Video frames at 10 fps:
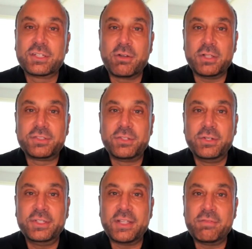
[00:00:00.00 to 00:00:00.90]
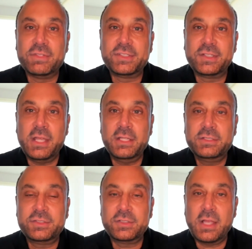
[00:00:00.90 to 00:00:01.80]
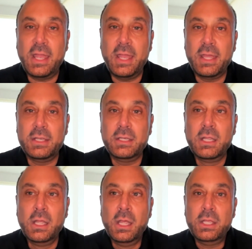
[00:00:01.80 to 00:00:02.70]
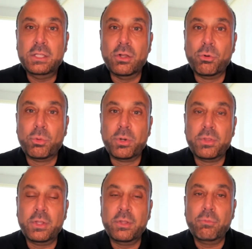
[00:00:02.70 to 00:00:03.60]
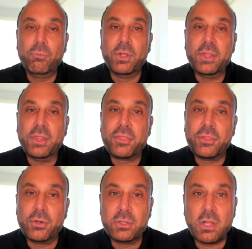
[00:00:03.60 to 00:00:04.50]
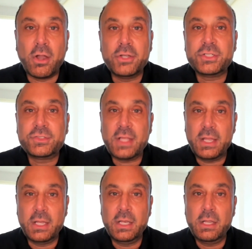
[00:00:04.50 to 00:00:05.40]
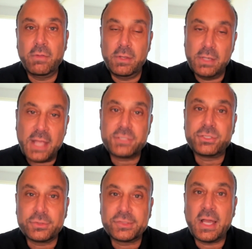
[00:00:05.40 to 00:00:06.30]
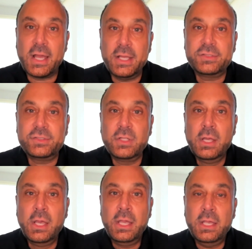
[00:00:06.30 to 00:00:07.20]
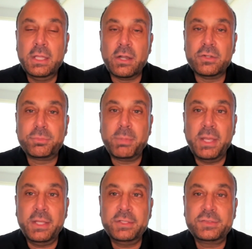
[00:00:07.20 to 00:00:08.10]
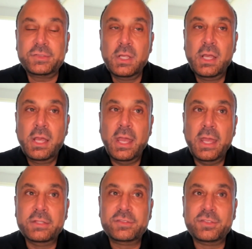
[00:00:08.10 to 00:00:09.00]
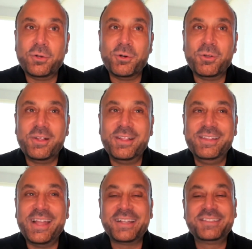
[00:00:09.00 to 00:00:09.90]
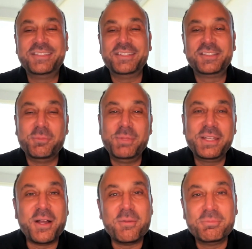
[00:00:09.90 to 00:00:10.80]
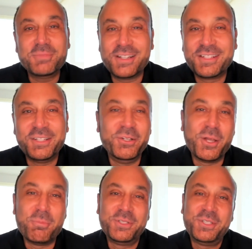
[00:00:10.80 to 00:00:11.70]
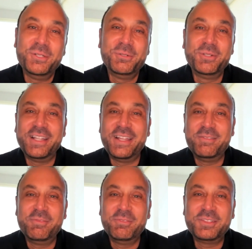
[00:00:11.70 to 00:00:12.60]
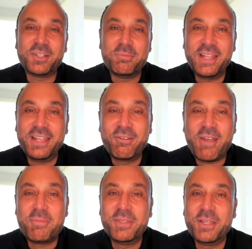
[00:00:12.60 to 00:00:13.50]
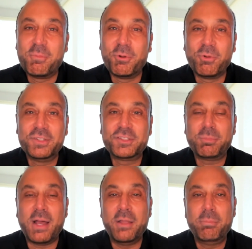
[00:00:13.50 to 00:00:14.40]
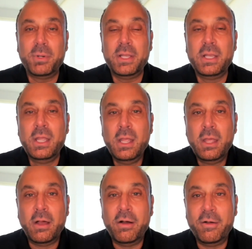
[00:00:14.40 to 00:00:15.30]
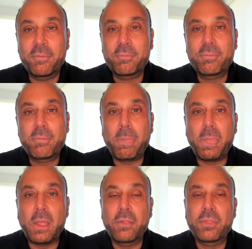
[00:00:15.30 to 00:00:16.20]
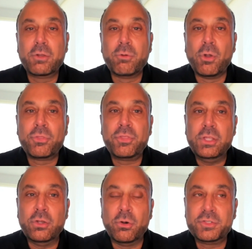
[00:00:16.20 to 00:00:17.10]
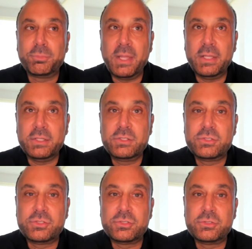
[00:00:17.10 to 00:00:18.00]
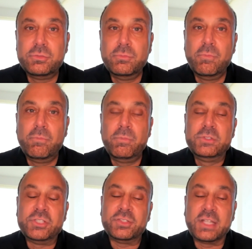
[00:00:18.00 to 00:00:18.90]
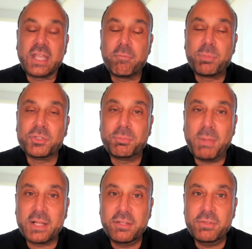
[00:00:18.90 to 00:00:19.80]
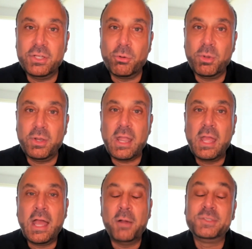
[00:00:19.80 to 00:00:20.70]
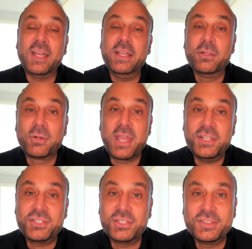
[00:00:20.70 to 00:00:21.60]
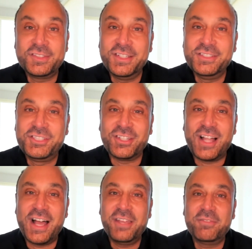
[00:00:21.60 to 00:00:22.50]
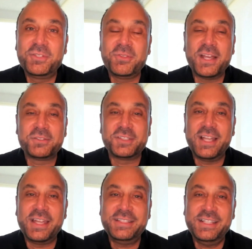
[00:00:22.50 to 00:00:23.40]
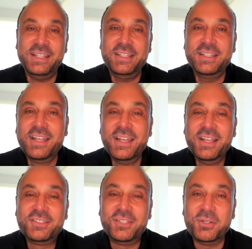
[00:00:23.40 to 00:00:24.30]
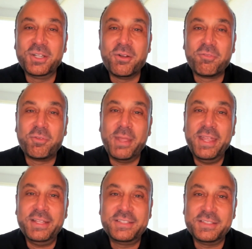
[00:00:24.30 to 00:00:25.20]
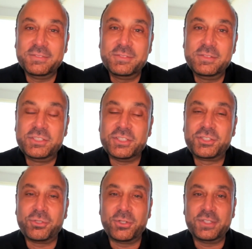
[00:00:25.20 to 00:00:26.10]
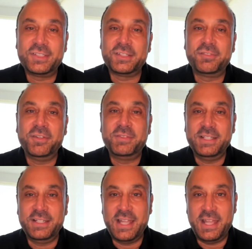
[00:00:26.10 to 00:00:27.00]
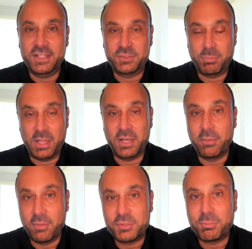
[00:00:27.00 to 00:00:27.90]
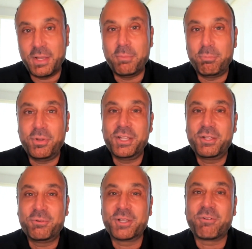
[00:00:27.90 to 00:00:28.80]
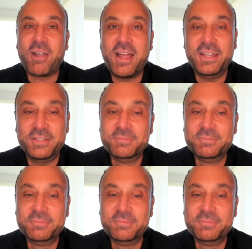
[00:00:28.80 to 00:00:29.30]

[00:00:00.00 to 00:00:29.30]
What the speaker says: across 37 states. And, we're really the third largest at a national size in our space. And so next is to become a clear number two and then someday grab the number one spot. But the growth, has been, just to give perspective, I was 8 locations in July of 2019. So to go from 8 to just short of 650 today, it's been a pretty quick ride.